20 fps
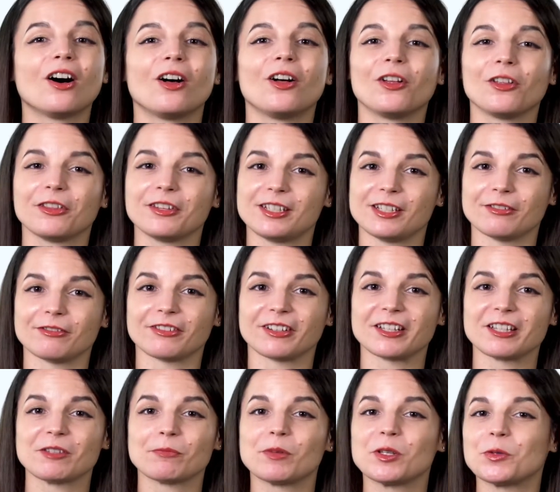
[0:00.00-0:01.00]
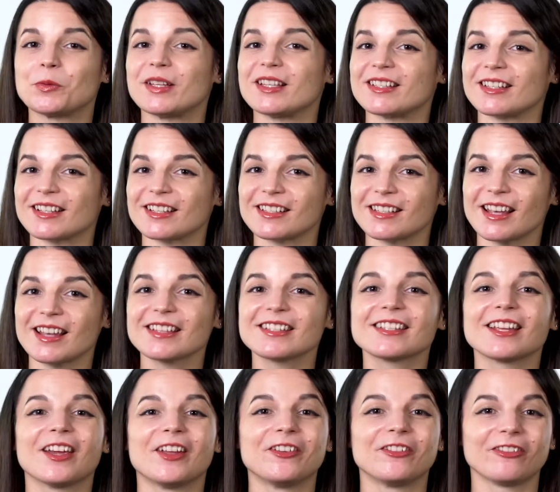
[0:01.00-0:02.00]
all the difference between success
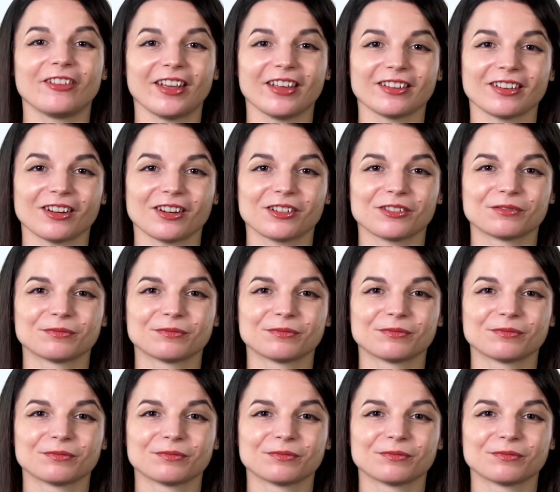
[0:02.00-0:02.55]
and failure.